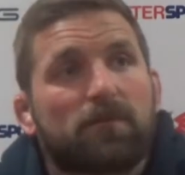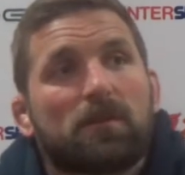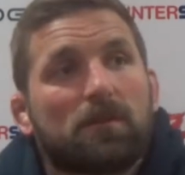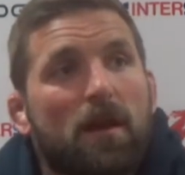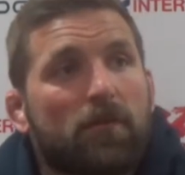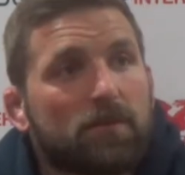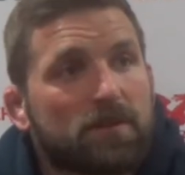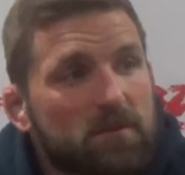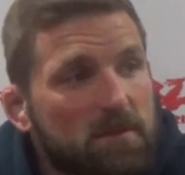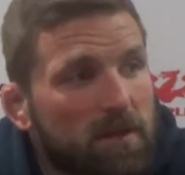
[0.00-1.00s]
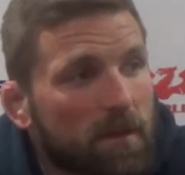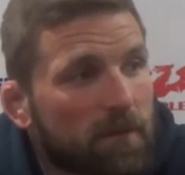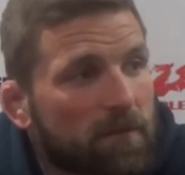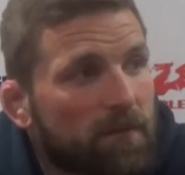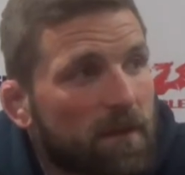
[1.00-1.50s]
Everyone seems to be
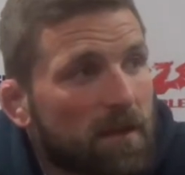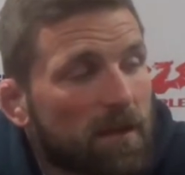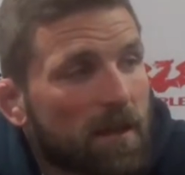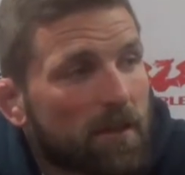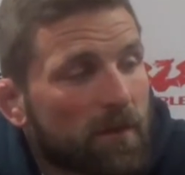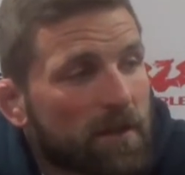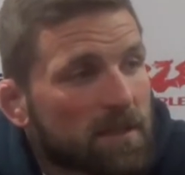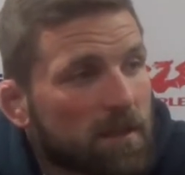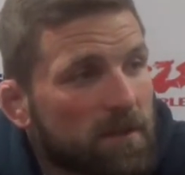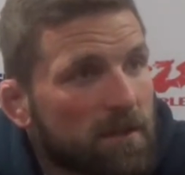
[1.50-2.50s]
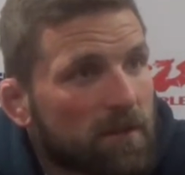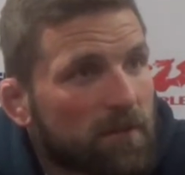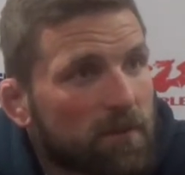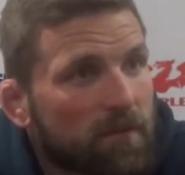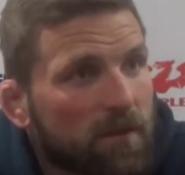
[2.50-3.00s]
coming fit at the right time of the year. I
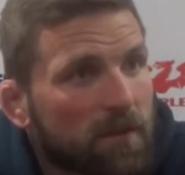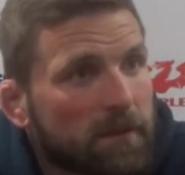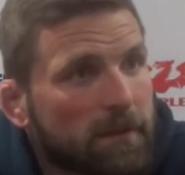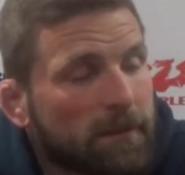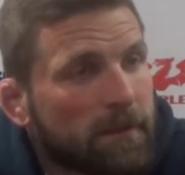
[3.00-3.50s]
don't think we've got